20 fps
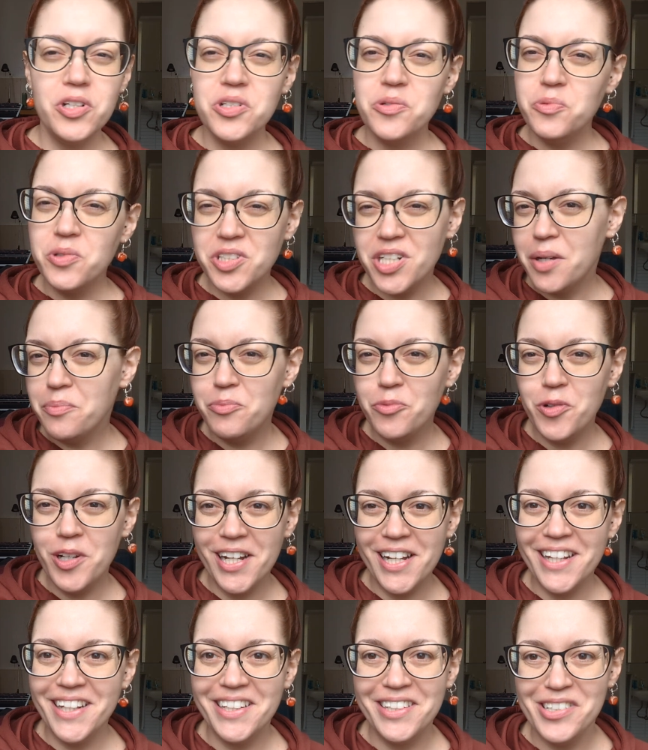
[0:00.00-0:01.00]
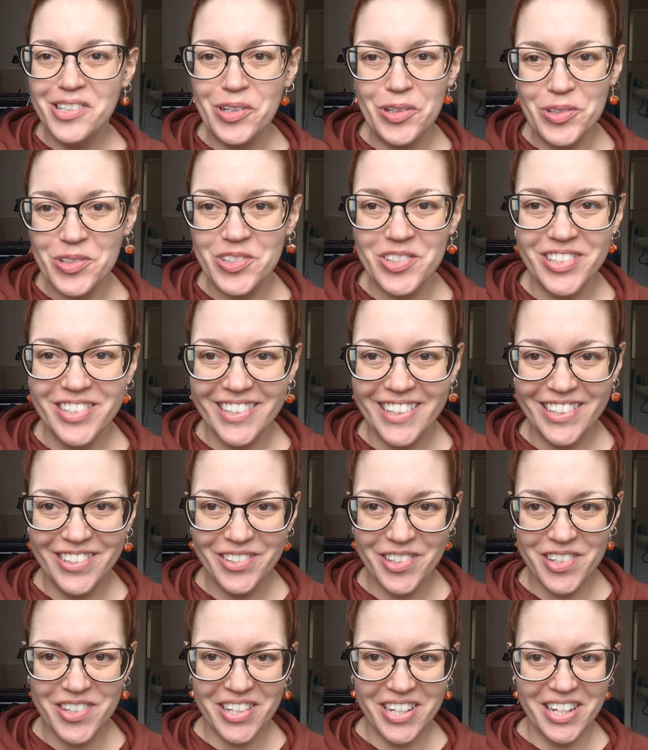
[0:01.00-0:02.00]
which I'm really not
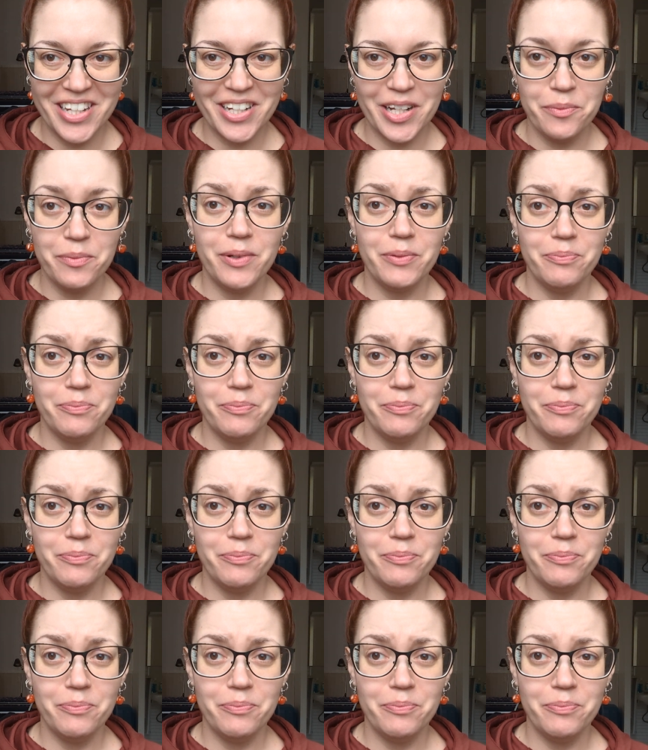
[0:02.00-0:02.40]
interested in.